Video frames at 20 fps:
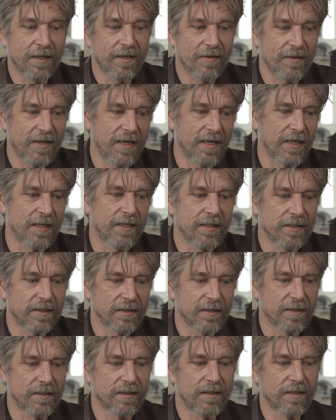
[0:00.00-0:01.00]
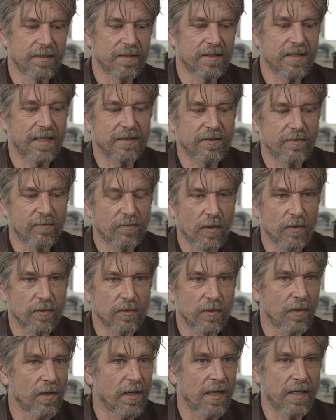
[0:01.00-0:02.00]
and then I sat and
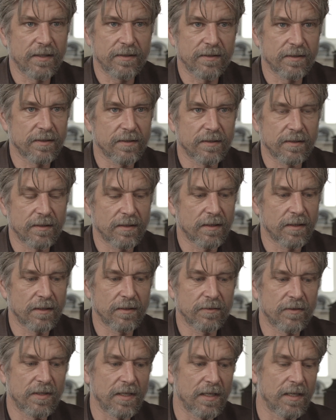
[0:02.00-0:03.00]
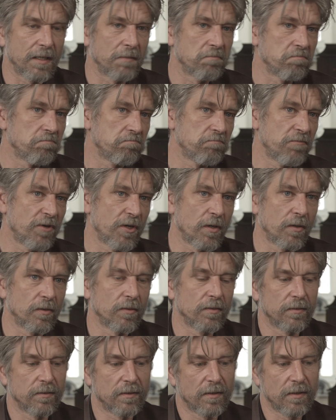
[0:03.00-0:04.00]
wrote all night until, you know,
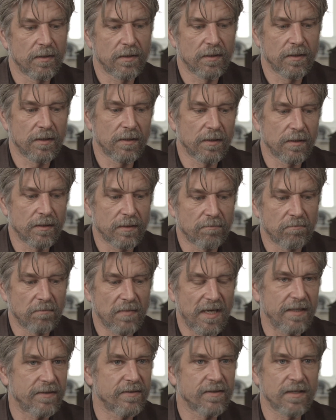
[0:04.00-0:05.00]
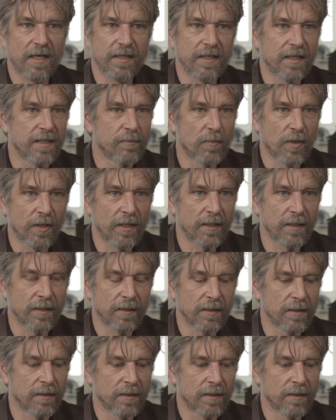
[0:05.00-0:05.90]
8, 9 in the morning.